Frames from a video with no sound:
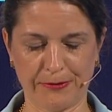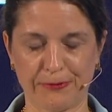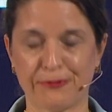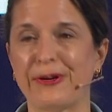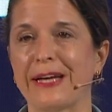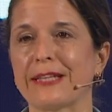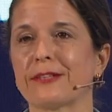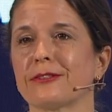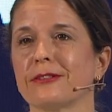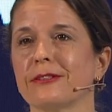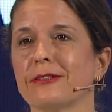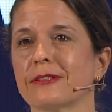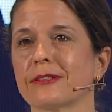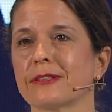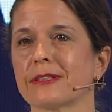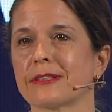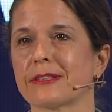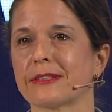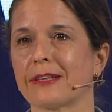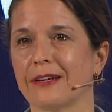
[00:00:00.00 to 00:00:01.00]
Federal
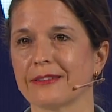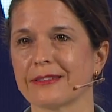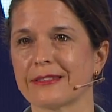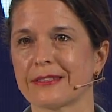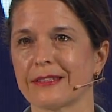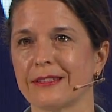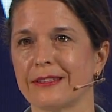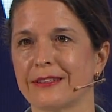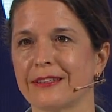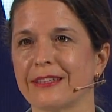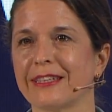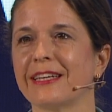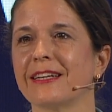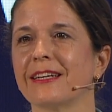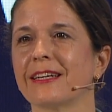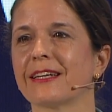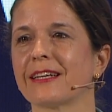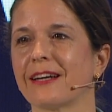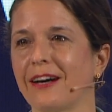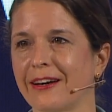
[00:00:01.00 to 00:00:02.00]
Councillor
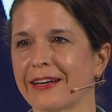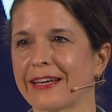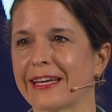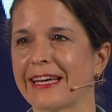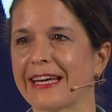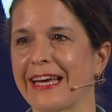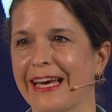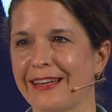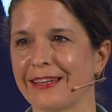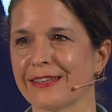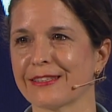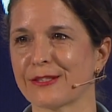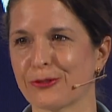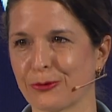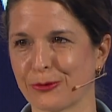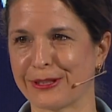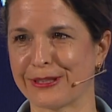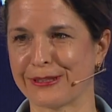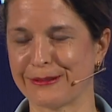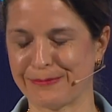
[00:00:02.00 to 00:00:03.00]
Karin
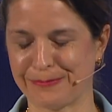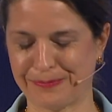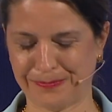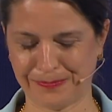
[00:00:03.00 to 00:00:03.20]
Keller-Sutter.